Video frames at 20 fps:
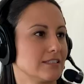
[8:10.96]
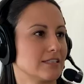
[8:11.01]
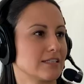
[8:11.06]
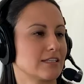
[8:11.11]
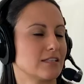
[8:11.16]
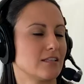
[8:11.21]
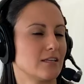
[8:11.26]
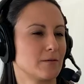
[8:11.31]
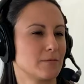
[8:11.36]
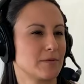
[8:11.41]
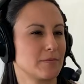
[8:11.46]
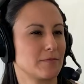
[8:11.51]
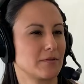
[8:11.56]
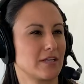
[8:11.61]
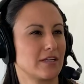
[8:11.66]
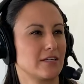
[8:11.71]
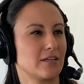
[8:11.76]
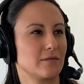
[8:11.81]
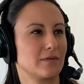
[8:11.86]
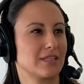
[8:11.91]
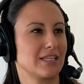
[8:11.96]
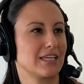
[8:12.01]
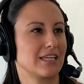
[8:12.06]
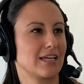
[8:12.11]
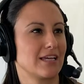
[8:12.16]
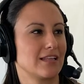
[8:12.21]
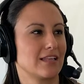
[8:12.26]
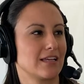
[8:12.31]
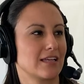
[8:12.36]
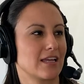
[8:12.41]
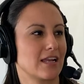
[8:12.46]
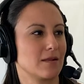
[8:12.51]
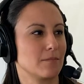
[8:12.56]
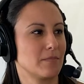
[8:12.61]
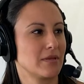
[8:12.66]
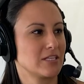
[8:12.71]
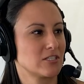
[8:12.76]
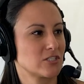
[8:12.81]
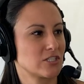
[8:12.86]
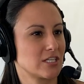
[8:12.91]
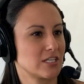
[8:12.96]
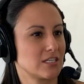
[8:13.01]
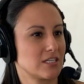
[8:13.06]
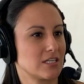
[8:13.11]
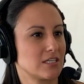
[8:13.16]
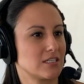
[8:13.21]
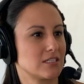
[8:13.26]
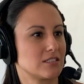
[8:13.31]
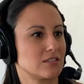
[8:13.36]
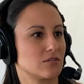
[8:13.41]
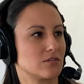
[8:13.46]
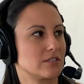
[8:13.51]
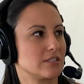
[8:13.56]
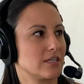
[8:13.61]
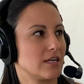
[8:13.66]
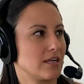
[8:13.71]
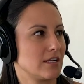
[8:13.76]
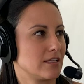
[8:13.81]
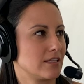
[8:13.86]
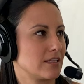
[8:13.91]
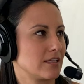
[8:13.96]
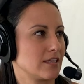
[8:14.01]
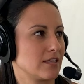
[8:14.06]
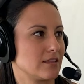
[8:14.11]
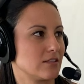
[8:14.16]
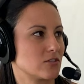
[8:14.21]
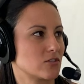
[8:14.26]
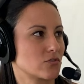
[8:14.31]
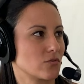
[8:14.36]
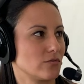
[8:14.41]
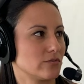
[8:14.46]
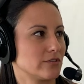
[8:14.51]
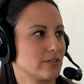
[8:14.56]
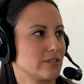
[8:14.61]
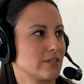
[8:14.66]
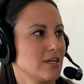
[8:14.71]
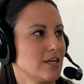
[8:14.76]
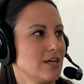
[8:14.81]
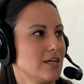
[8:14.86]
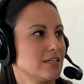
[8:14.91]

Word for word: Like a lot of people I know, when they get like kind of pinchiness or anything in the shoulder,